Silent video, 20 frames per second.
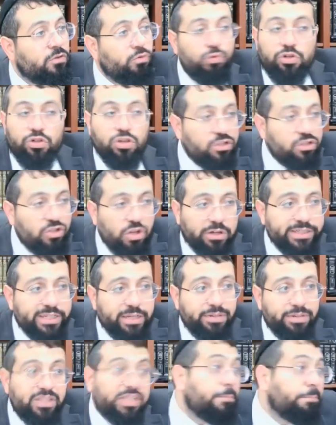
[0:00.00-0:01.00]
We're not
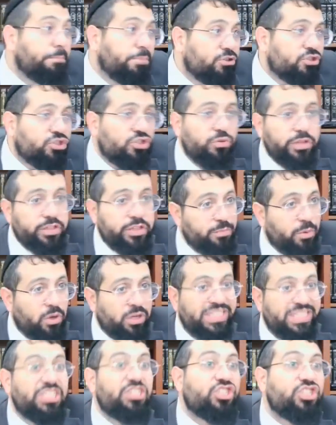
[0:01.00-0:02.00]
talking about that he pushed with his
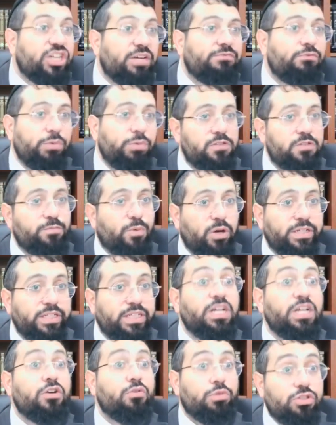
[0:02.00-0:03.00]
body, he shoved with his body.
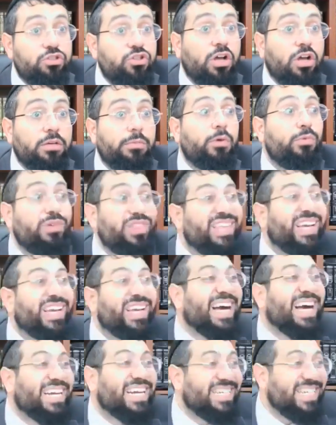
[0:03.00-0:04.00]
We're talking about with the
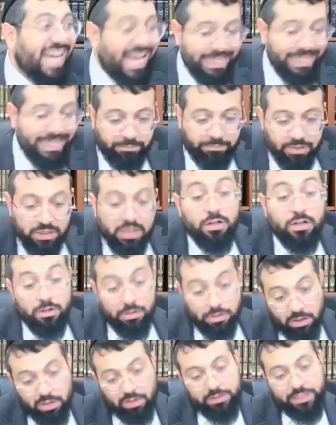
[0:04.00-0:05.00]
karnaim.
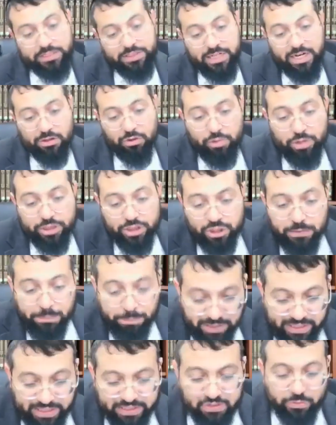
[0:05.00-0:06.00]
Oh, that's another question,
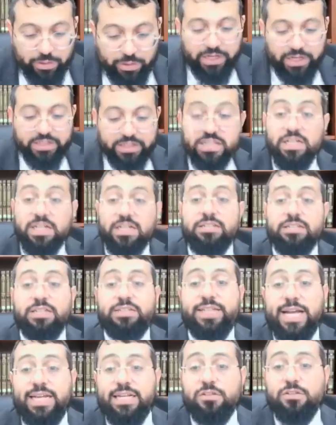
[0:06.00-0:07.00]
but that's the way it is. The
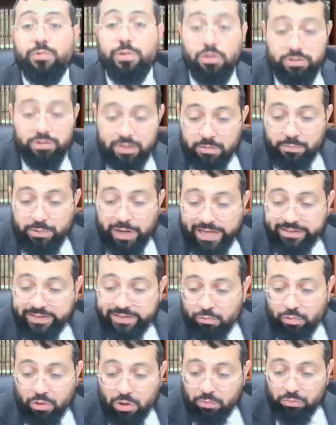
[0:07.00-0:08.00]
Tanyas we learned in the
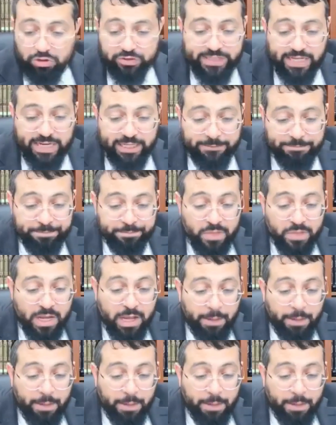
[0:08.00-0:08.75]
that we're almost done.